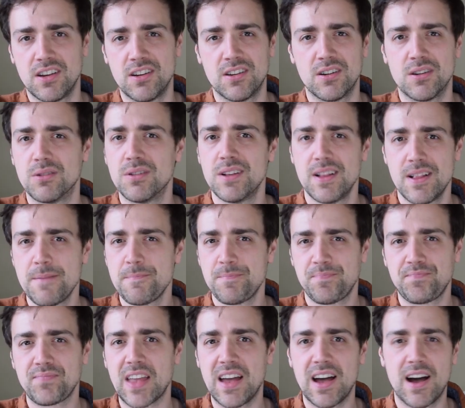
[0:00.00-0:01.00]
you know.
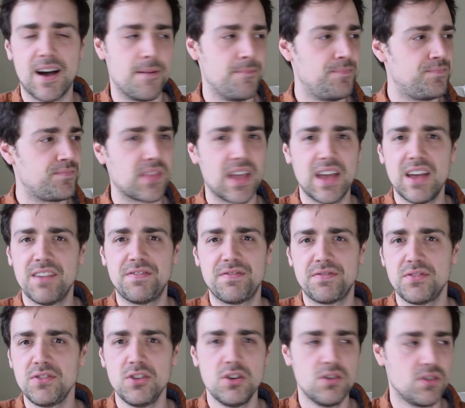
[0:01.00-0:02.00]
Um,
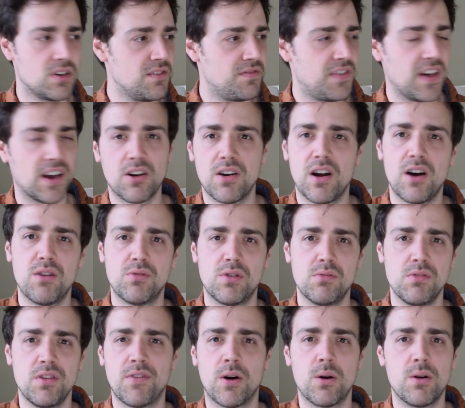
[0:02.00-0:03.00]
if you could figure out what
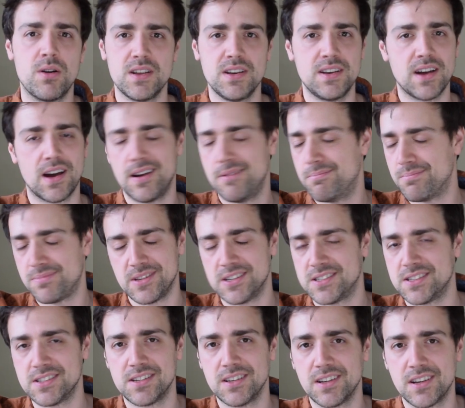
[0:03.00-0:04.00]
we've already done,
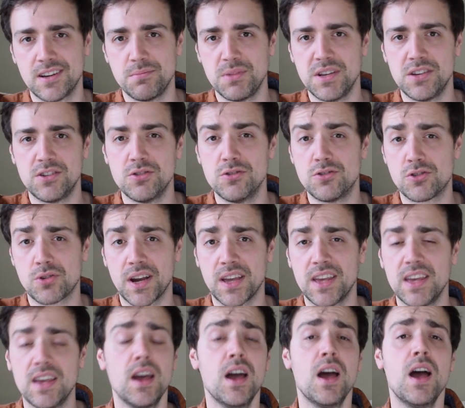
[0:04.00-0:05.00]
this isn't going to be too
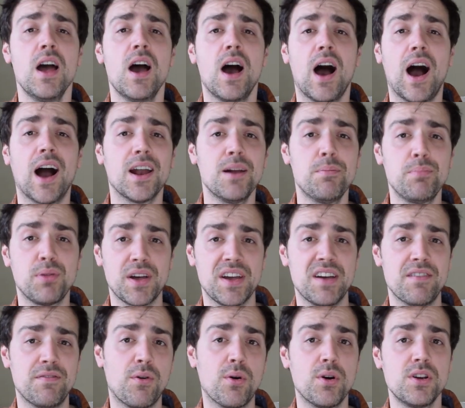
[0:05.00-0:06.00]
tricky. I'm going to play
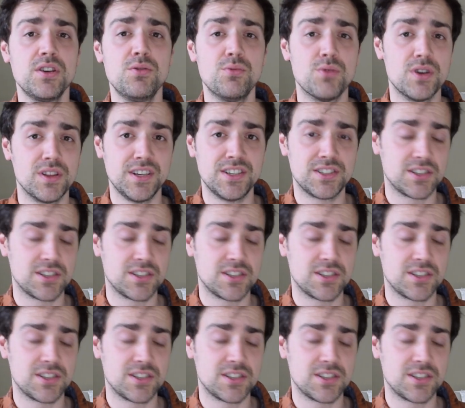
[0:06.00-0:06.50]
it for you really